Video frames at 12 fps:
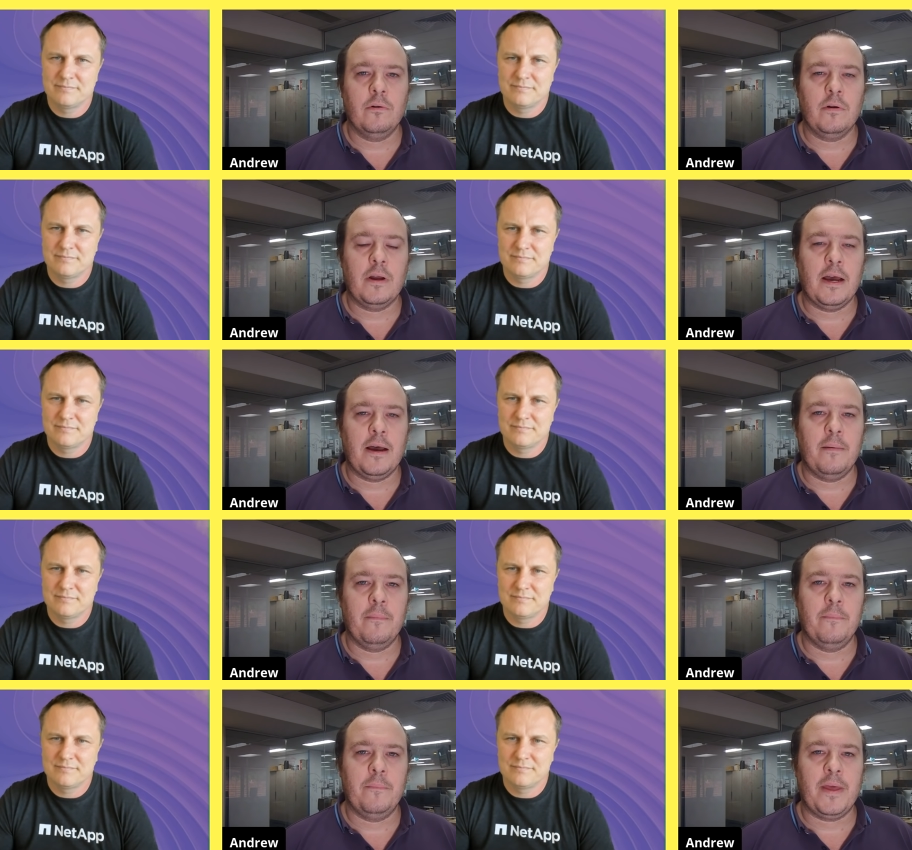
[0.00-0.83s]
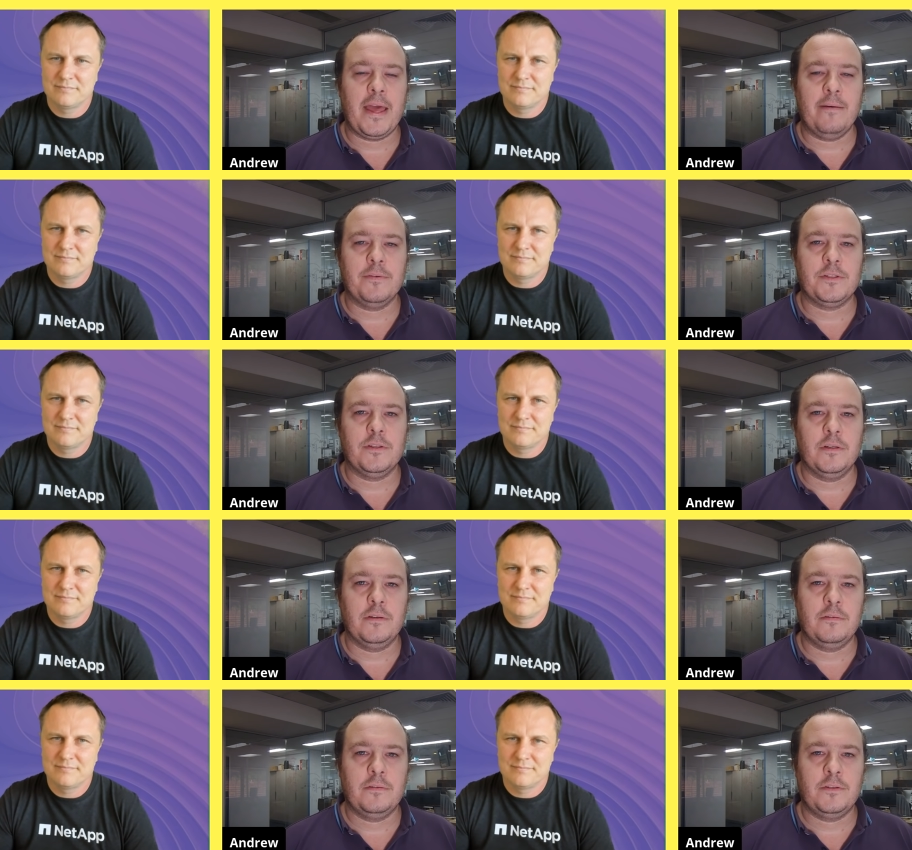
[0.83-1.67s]
Speaker 1: um, being able
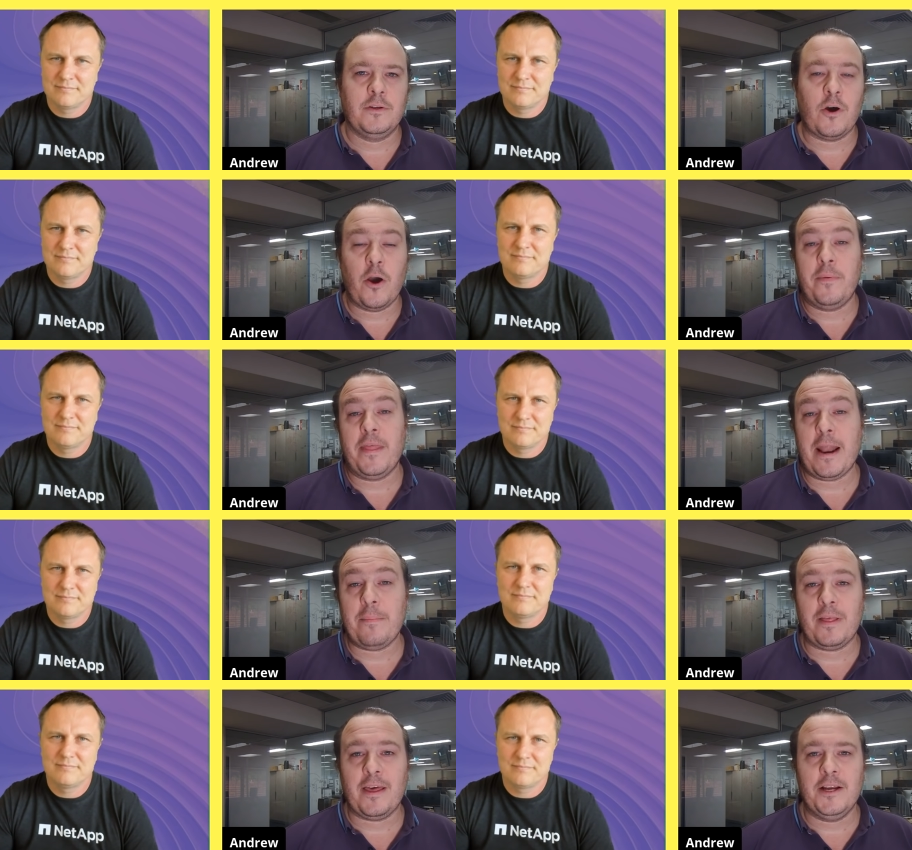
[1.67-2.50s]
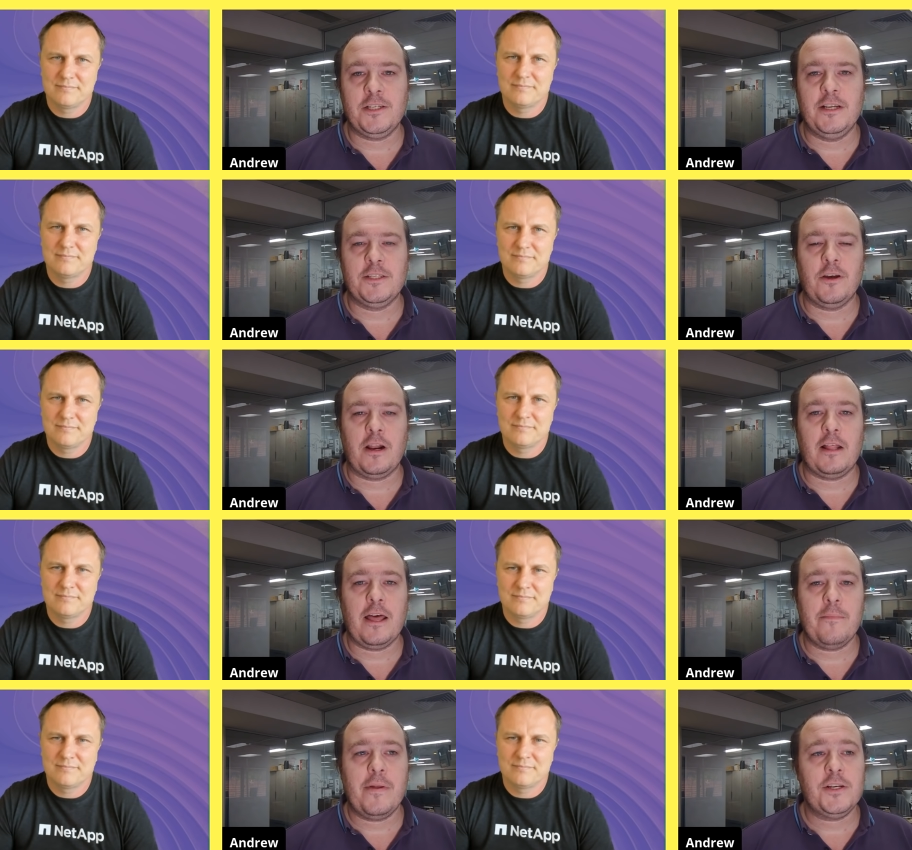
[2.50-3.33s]
to, to open that application inside of
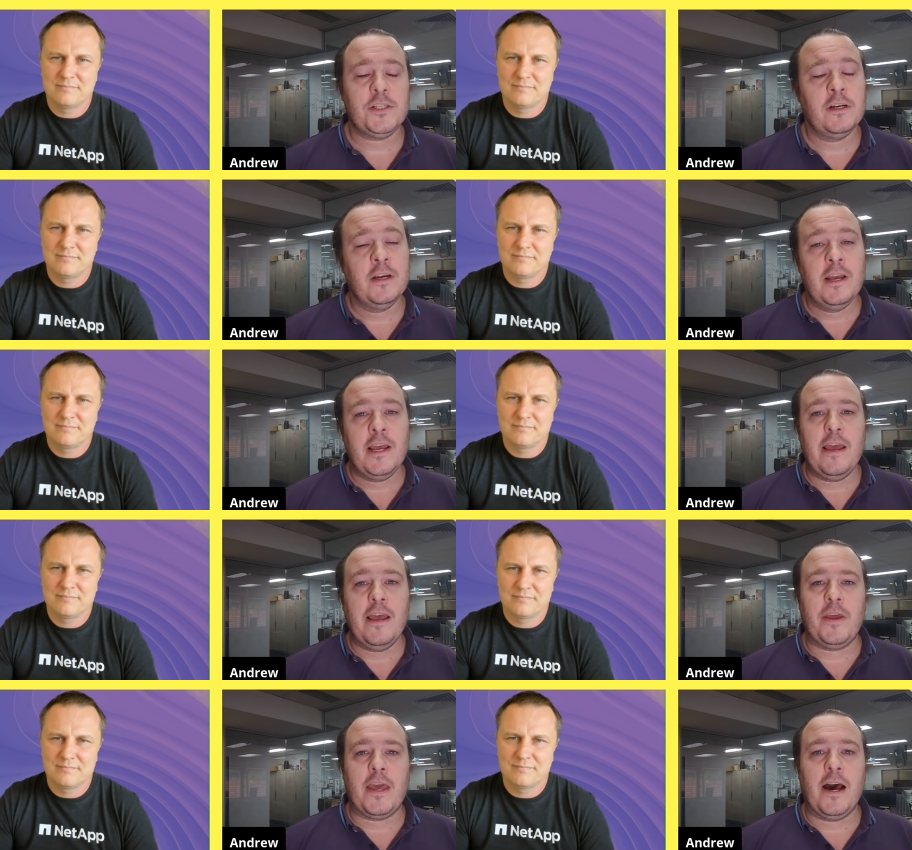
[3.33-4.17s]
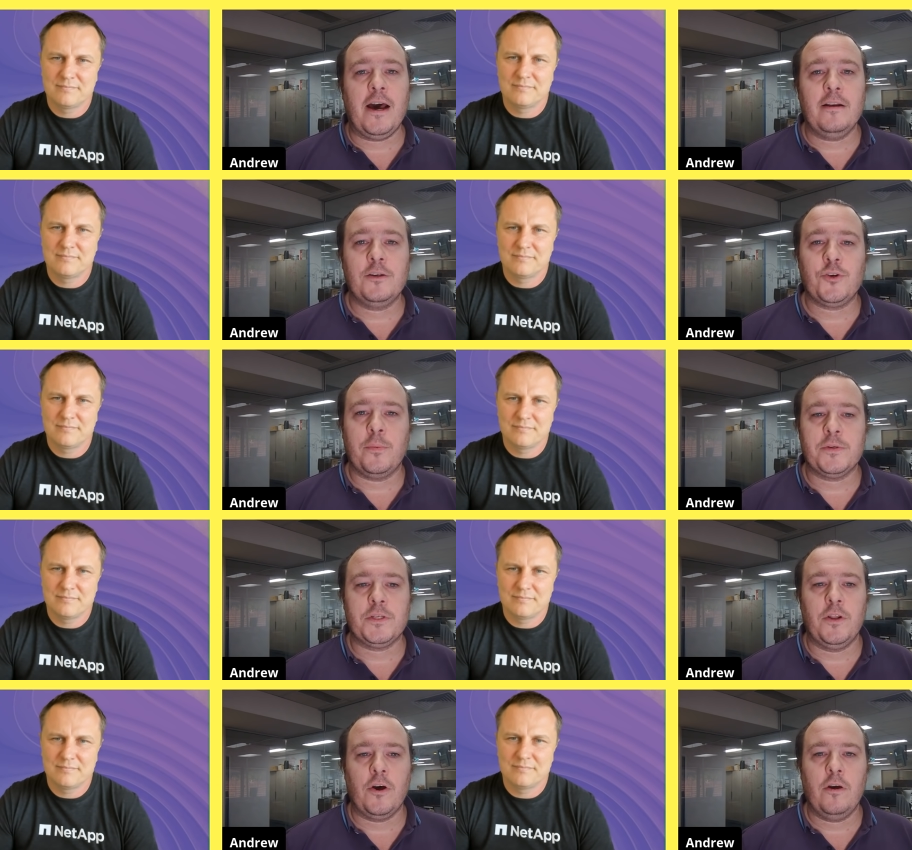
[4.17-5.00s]
Cloud Manager. If you can't, drop
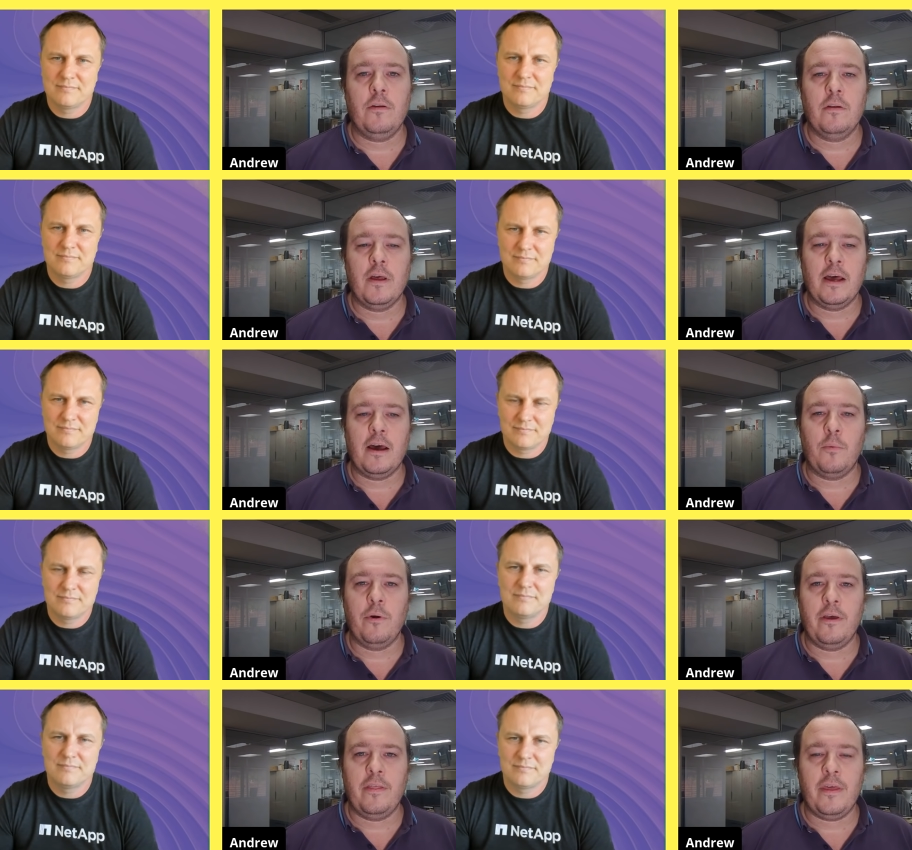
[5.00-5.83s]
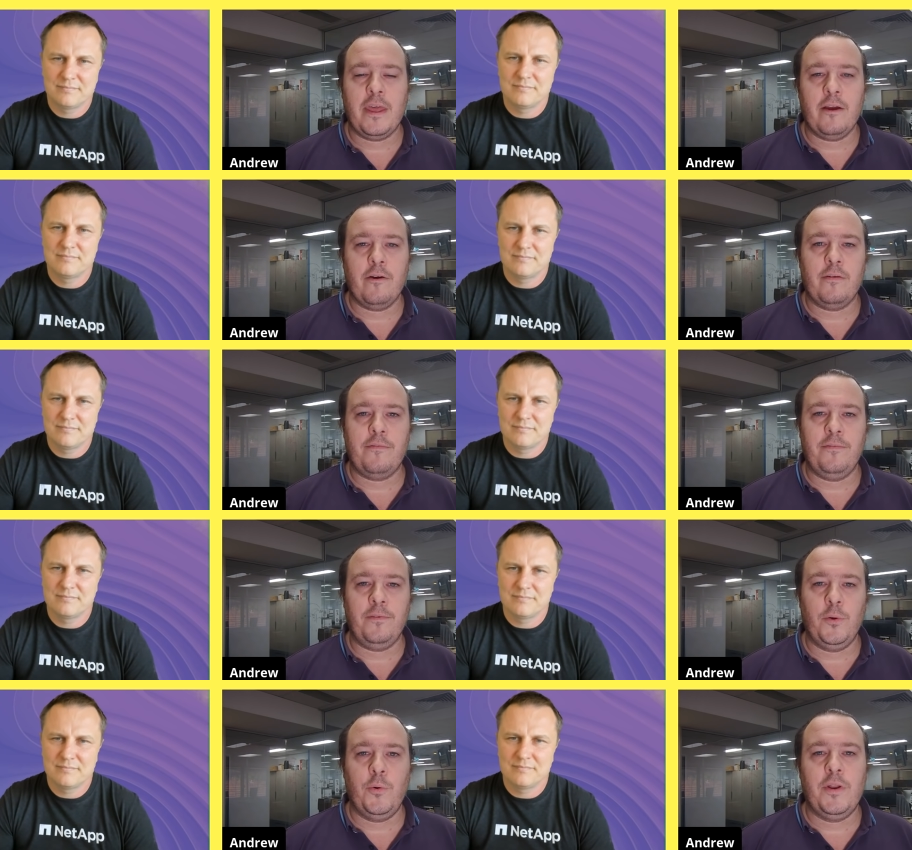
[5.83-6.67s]
us a note. Uh, we're here at
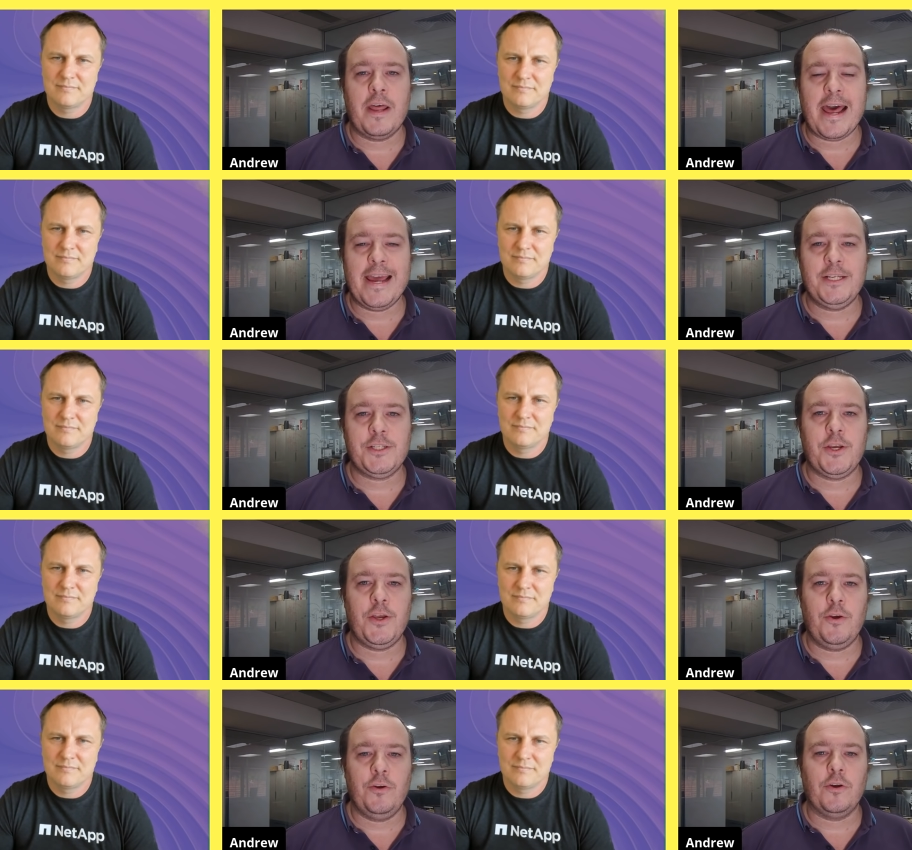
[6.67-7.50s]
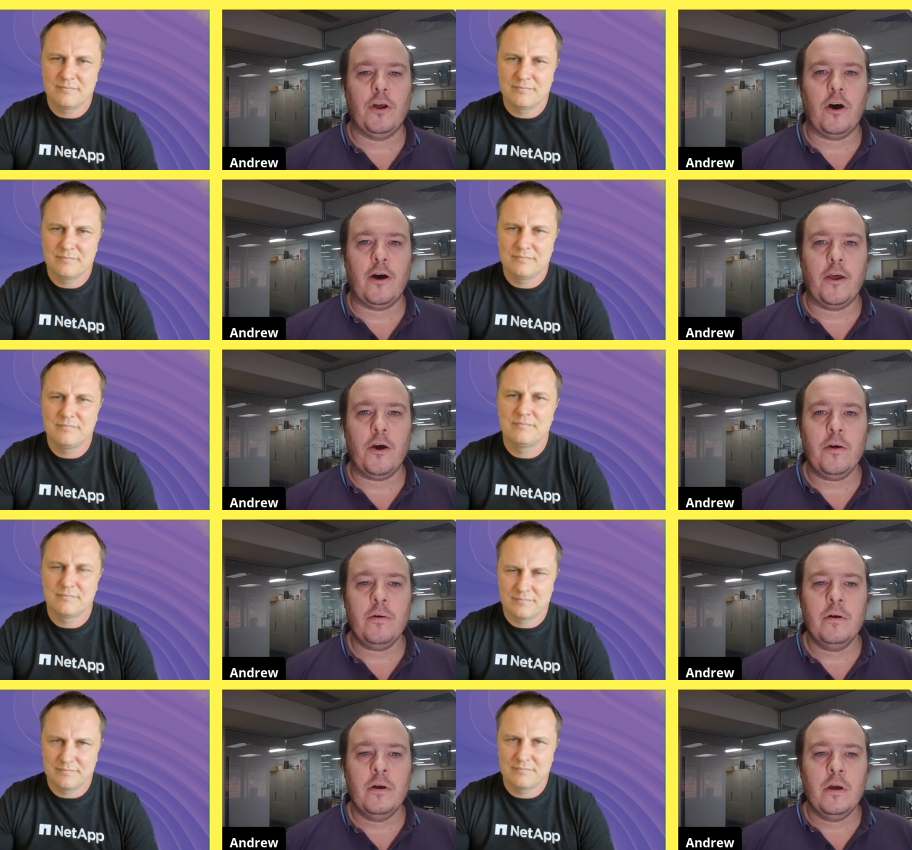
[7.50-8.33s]
fluidhq.io